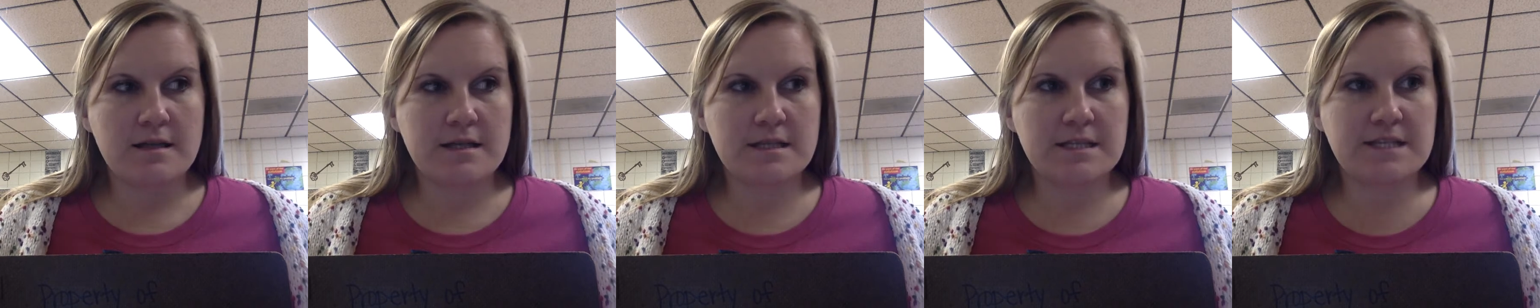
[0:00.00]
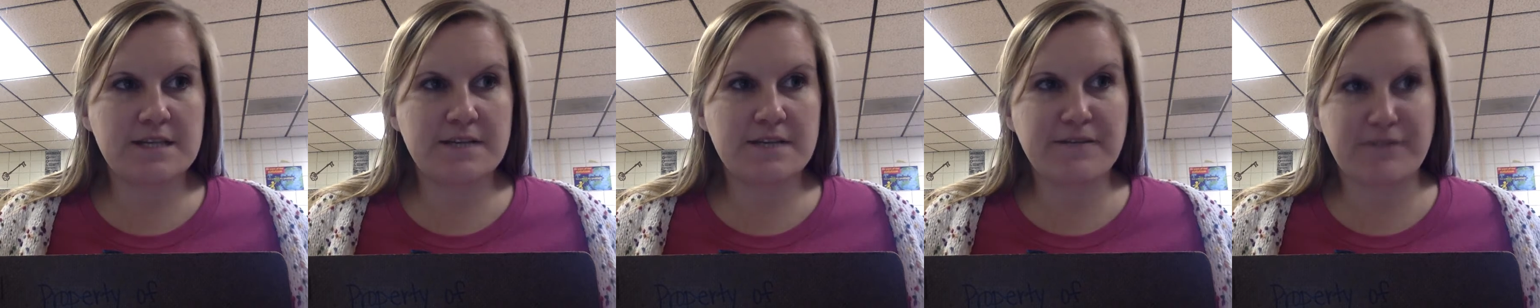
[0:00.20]

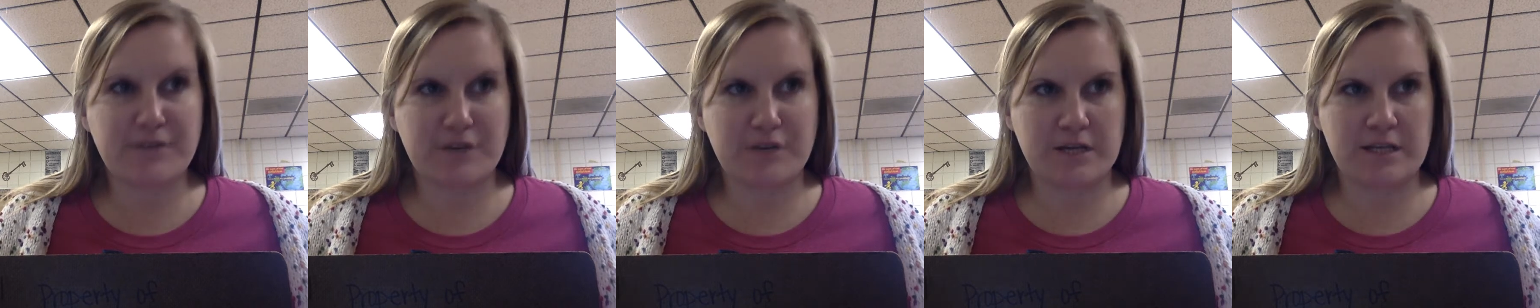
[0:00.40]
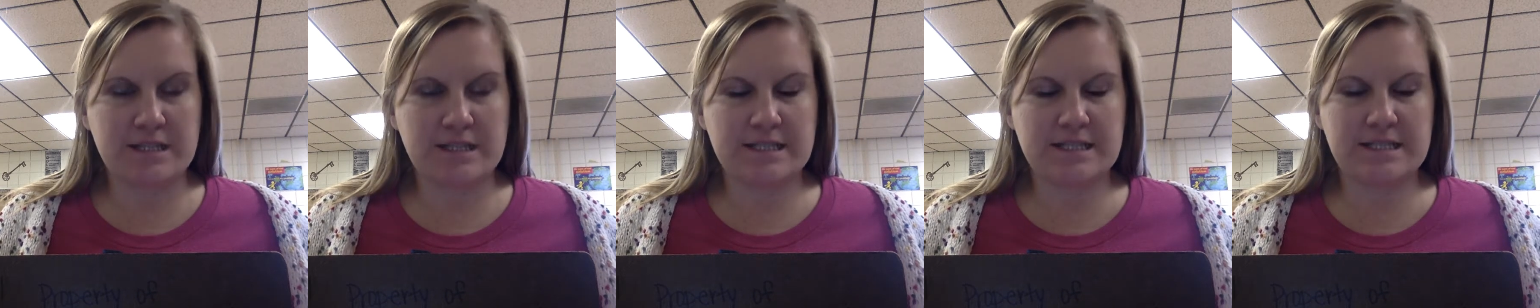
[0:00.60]

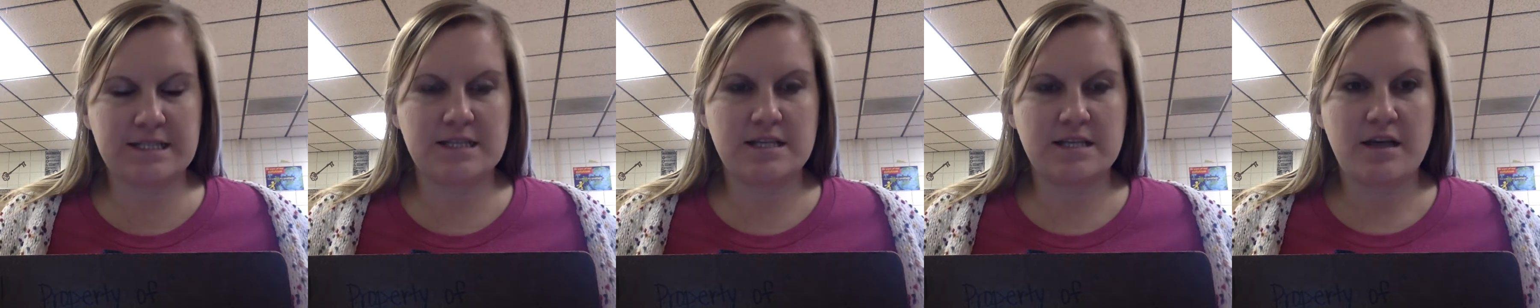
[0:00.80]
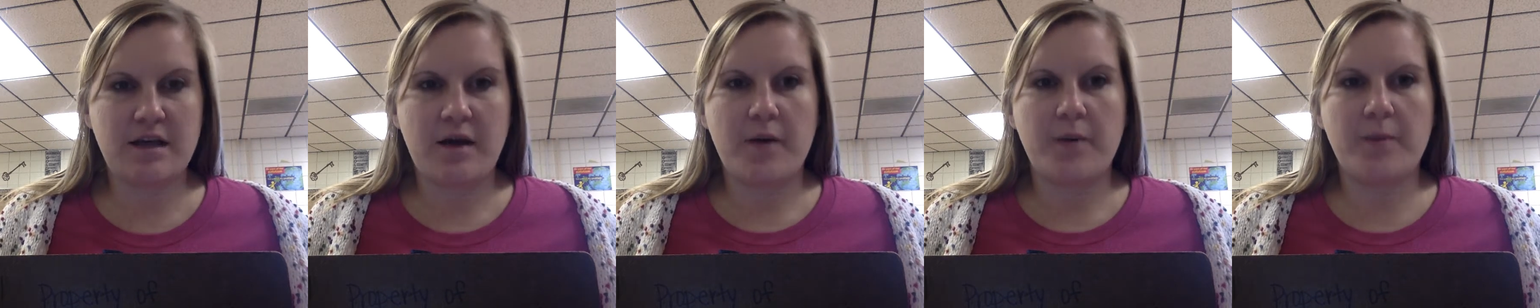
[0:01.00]

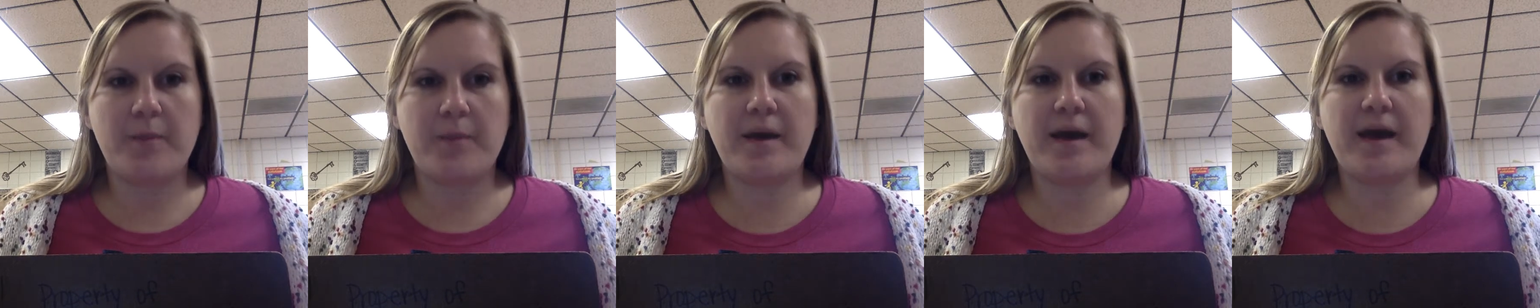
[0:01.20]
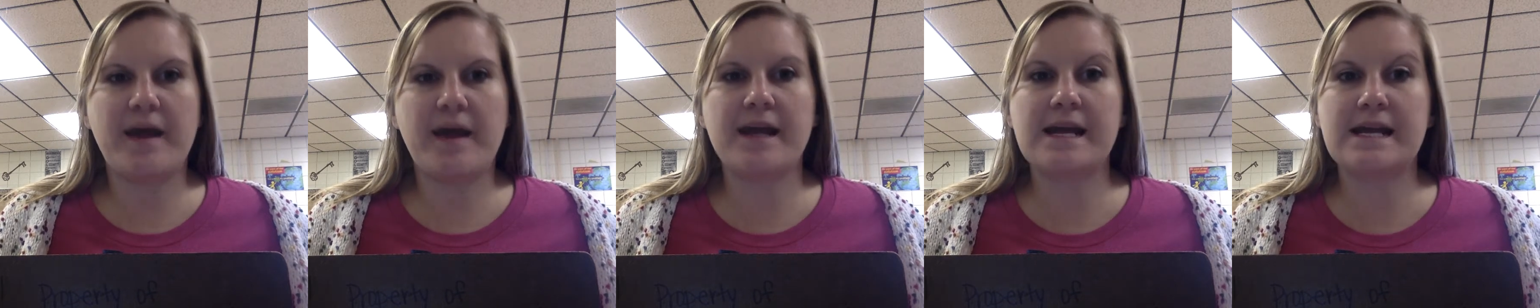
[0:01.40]
difference,
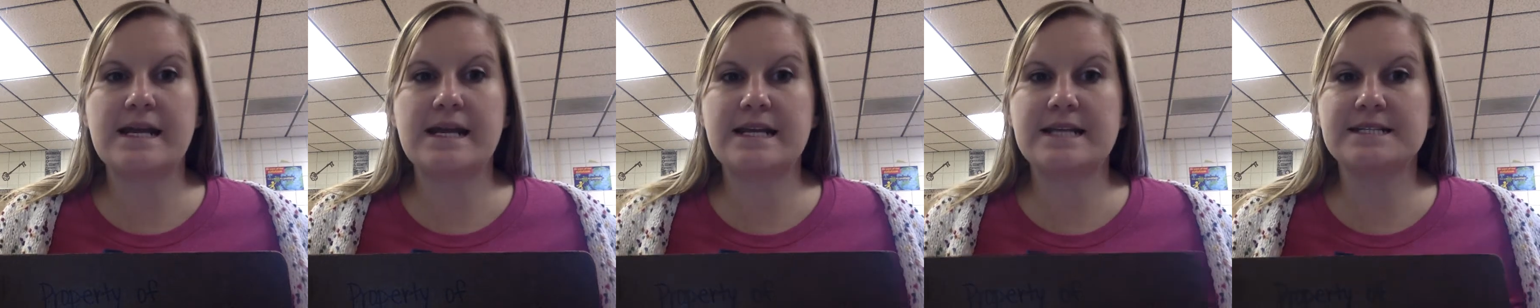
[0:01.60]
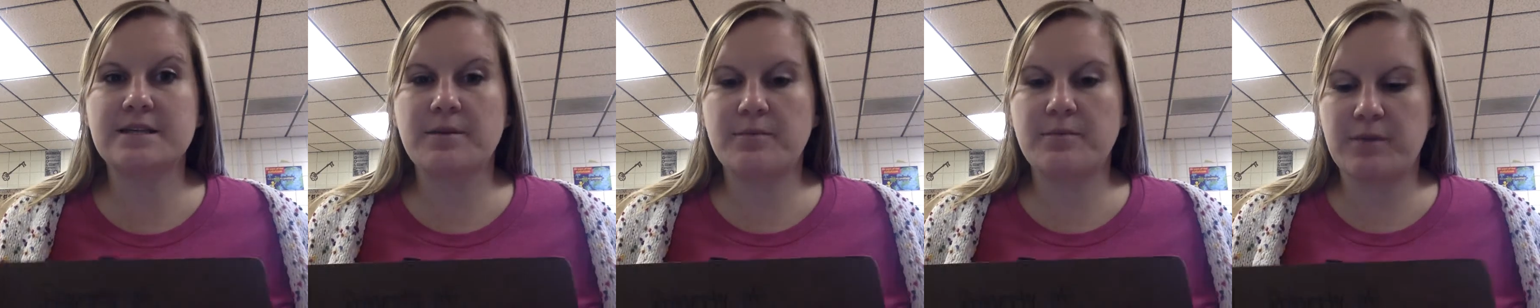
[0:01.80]
but it
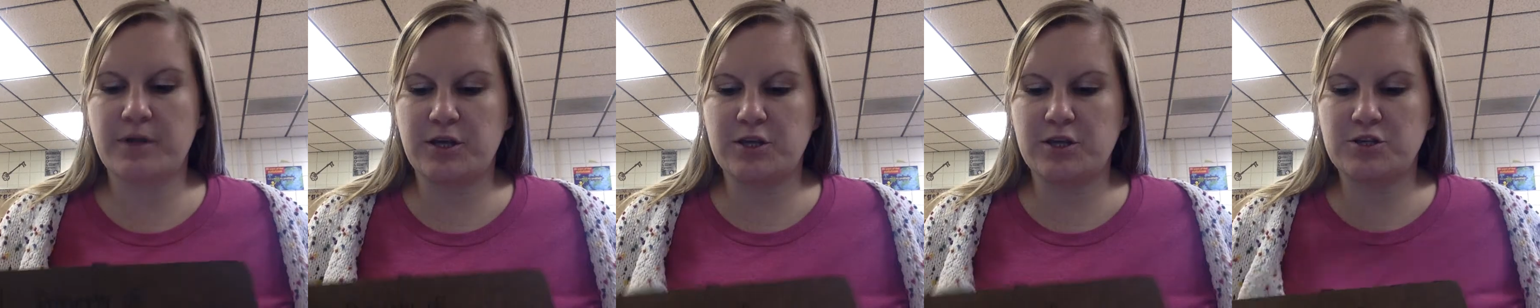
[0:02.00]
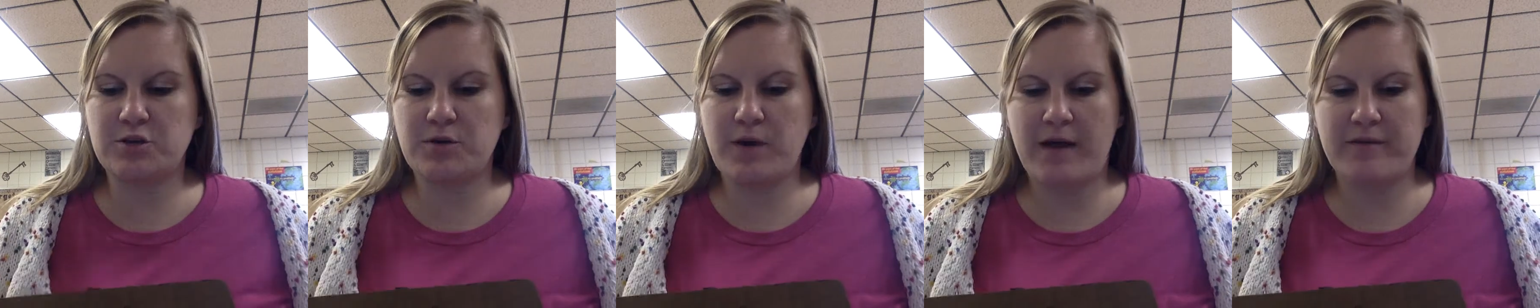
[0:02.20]
is something
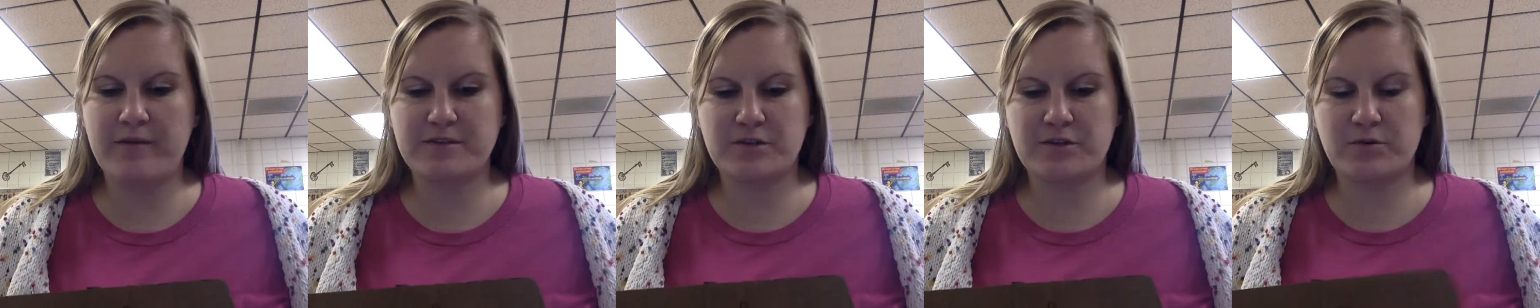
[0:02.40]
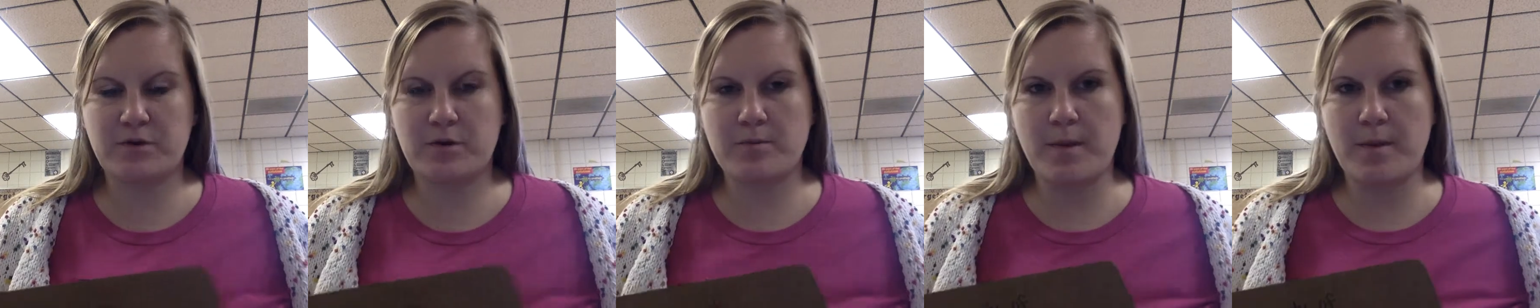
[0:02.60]
you do have
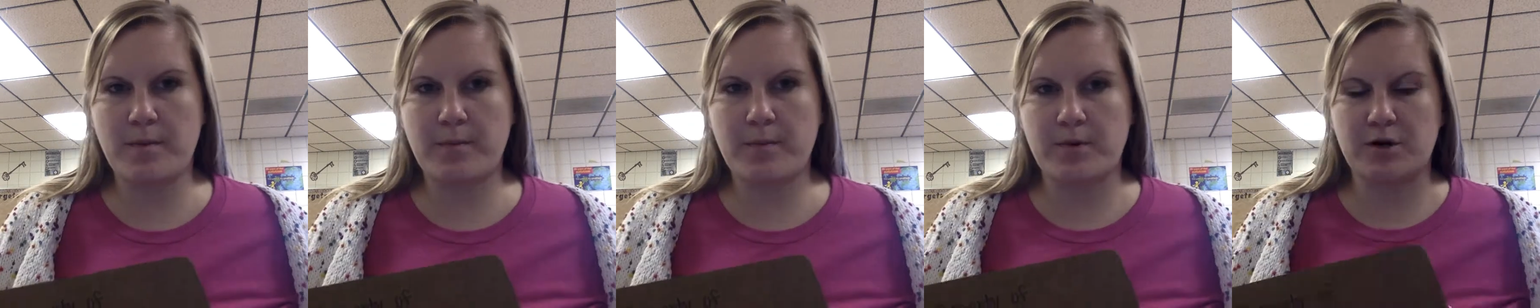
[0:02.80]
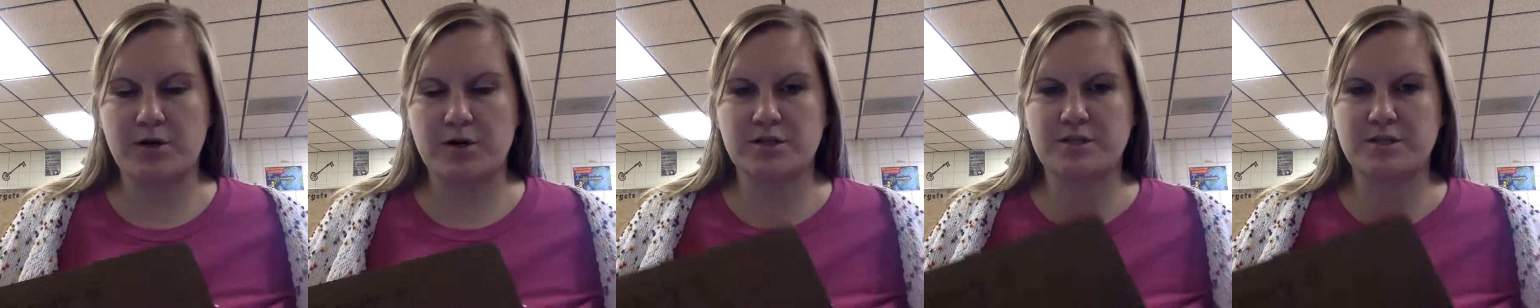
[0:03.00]
to
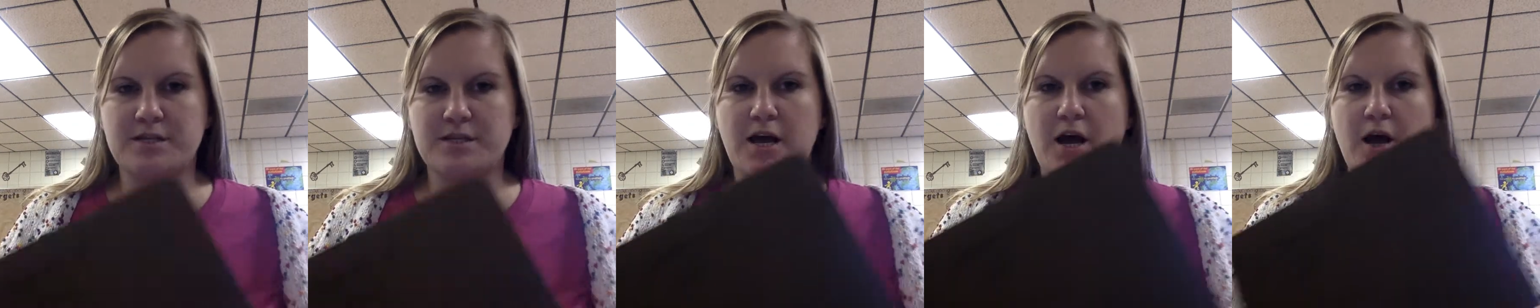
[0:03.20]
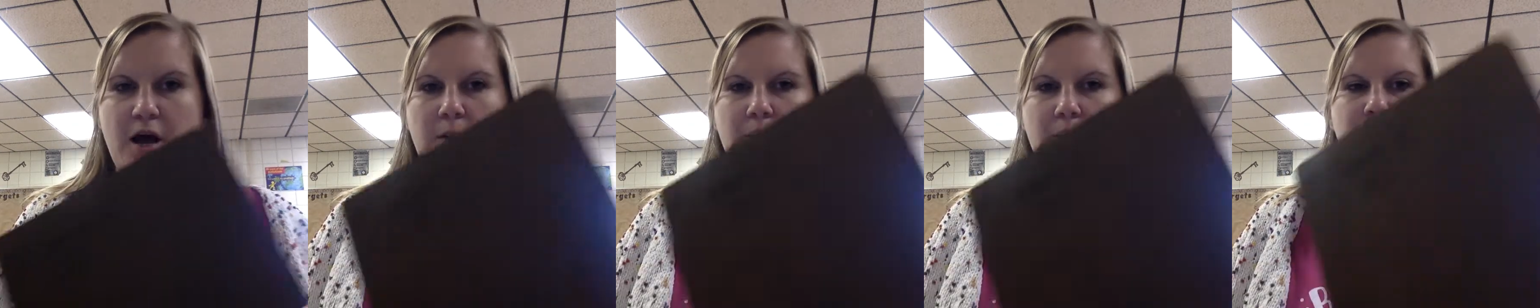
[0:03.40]
remember.
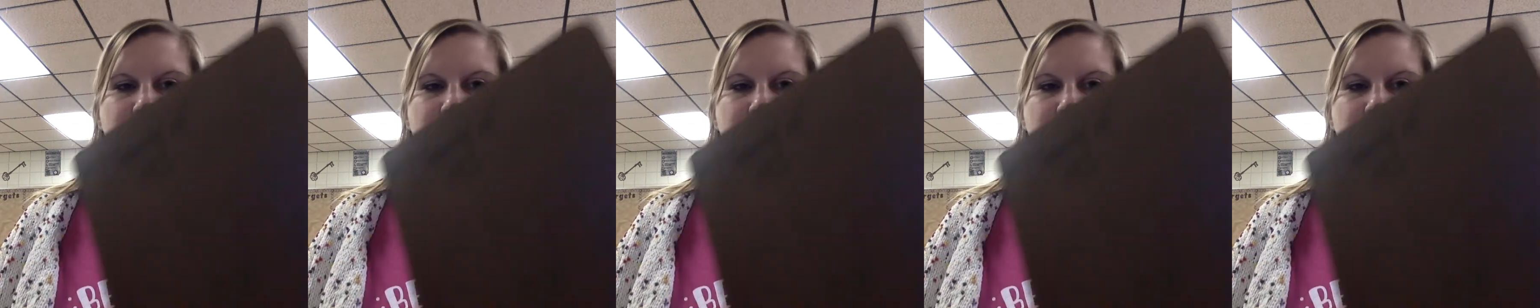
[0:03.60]
So,